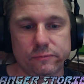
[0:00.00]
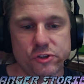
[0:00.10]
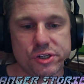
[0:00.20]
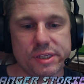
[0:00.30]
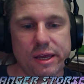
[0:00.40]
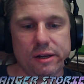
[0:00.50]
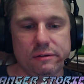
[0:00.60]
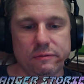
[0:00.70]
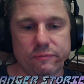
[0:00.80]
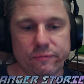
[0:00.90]
Just then,
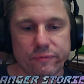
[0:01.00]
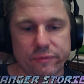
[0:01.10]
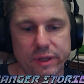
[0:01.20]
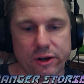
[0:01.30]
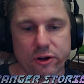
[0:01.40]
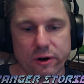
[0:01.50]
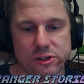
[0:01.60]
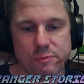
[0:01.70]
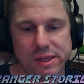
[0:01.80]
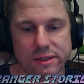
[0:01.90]
it
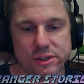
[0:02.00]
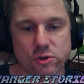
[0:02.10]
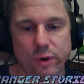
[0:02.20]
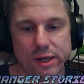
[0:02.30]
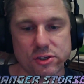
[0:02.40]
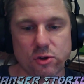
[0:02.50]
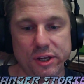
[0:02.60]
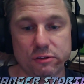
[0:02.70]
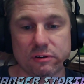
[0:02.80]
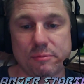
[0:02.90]
occurred to me that this queen is
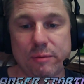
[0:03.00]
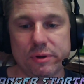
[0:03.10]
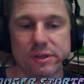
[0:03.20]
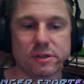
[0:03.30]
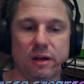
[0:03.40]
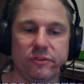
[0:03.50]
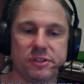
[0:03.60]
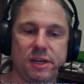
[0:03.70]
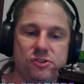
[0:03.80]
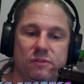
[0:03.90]
going to remember this
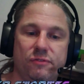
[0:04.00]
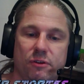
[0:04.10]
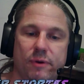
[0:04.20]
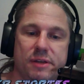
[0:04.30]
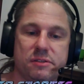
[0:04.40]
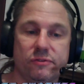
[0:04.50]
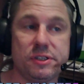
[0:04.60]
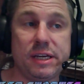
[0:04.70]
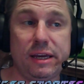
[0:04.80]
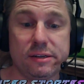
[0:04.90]
conversation for the rest of her
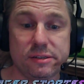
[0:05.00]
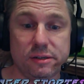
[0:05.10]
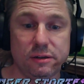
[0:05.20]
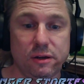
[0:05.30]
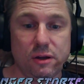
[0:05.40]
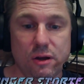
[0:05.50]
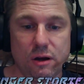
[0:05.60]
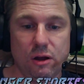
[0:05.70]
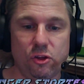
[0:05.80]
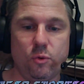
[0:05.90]
days.
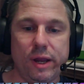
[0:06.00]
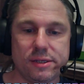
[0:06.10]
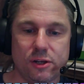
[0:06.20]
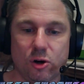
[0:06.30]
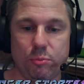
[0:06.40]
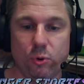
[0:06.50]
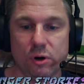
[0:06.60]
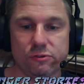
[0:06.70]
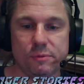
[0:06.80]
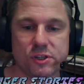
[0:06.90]
All the queens that are
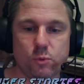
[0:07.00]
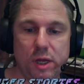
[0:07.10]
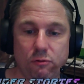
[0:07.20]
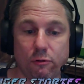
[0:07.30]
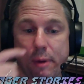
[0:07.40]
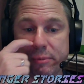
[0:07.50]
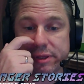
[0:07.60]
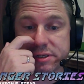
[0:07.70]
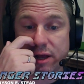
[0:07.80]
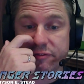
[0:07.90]
born from this queen will remember
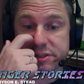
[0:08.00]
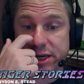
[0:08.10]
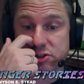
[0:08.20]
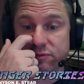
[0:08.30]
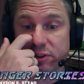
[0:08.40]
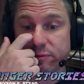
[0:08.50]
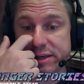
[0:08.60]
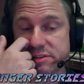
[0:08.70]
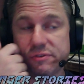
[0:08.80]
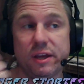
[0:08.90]
this conversation for the
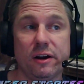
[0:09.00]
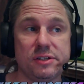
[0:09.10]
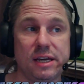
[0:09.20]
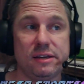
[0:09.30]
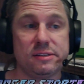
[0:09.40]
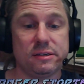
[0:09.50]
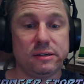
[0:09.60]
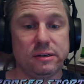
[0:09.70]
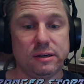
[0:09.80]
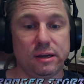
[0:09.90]
rest of their days.
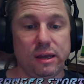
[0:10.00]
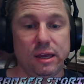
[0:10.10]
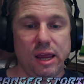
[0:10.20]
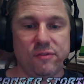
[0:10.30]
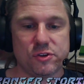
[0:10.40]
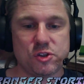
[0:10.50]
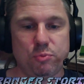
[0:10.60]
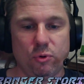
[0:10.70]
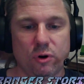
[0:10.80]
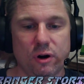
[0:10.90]
If the
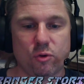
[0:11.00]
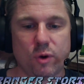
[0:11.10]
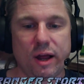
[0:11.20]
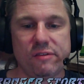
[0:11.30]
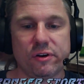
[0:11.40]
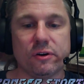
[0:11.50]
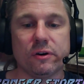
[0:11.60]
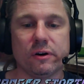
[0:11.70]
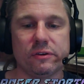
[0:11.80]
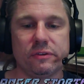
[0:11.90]
spore arrive on
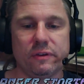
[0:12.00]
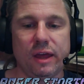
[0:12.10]
Earth,